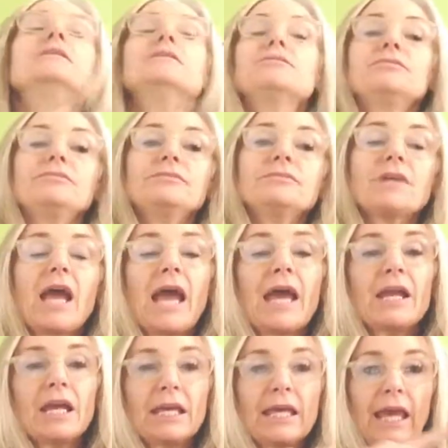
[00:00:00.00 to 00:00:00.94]

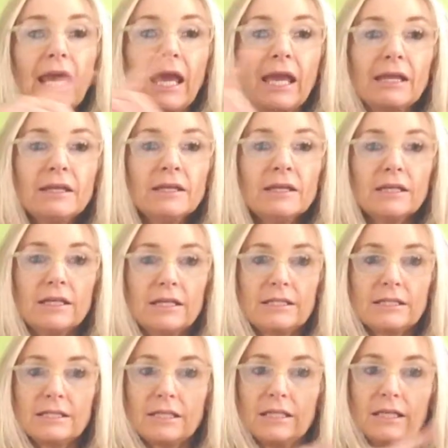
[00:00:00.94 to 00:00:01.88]
And again,
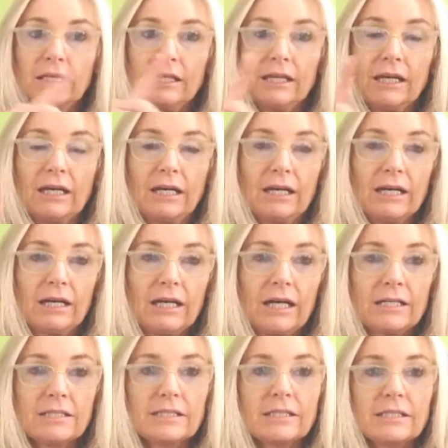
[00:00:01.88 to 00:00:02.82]
it's
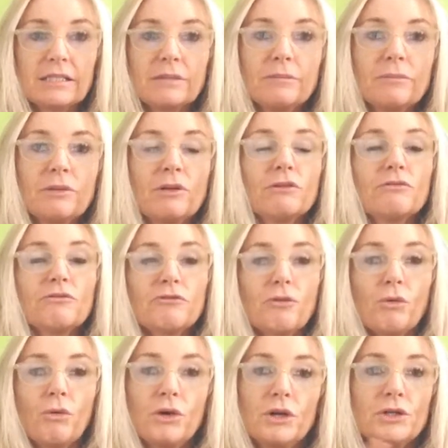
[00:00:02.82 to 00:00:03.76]
a symbol
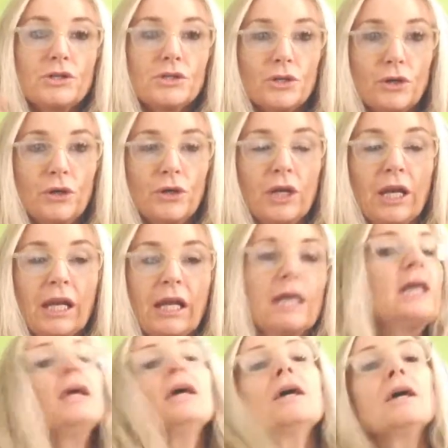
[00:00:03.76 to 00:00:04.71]
for
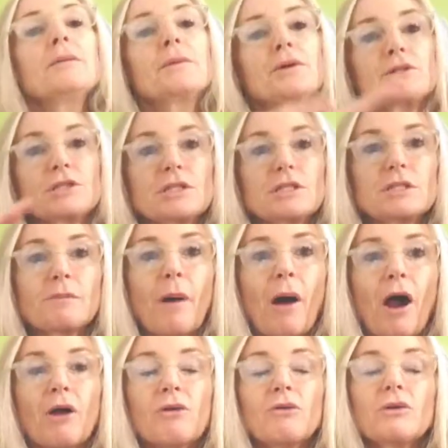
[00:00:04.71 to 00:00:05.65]
eternity, because a
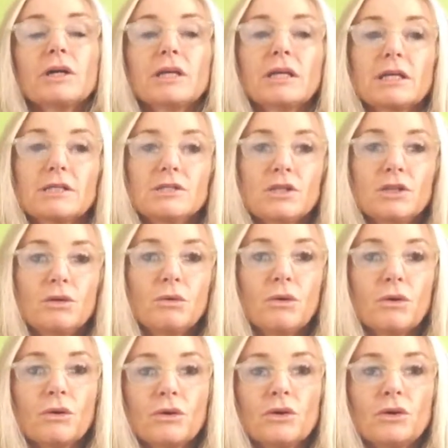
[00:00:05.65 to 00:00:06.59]
spiral can continue
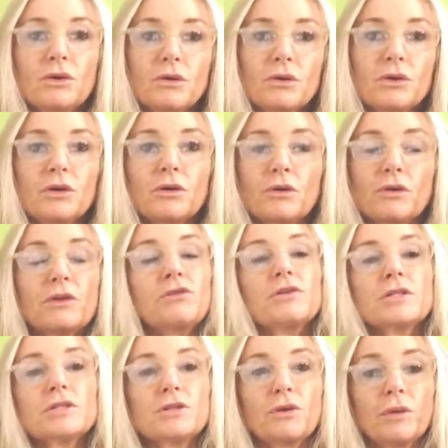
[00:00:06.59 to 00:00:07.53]
on and on and on. There
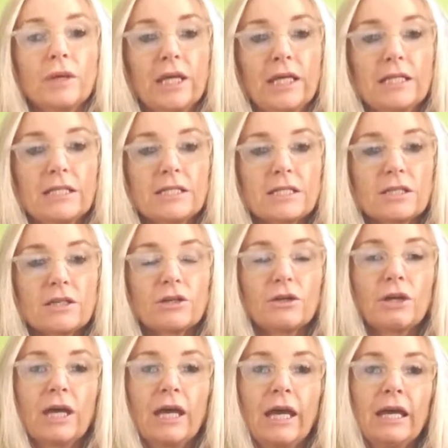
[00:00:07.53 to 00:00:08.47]
is no end,
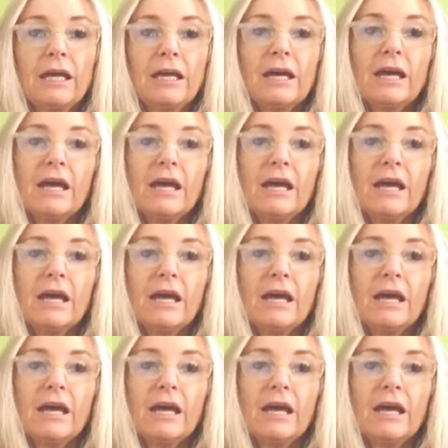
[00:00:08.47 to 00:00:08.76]
okay?